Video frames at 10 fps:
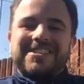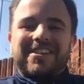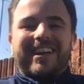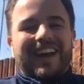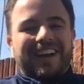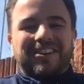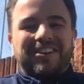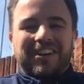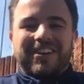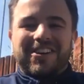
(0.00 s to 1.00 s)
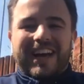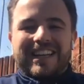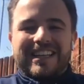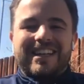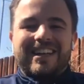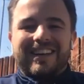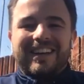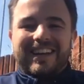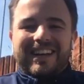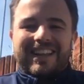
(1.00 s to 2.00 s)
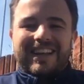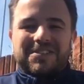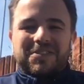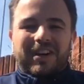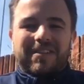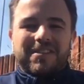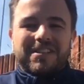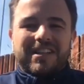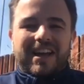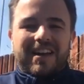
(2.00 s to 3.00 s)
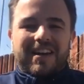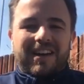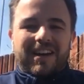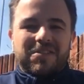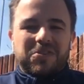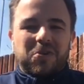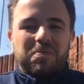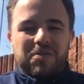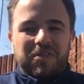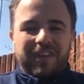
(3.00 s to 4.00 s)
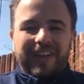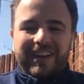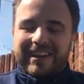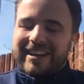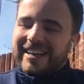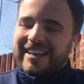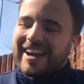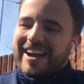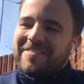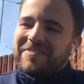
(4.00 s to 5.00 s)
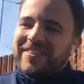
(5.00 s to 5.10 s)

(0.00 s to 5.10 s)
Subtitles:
good answer. That's what I was hoping for there.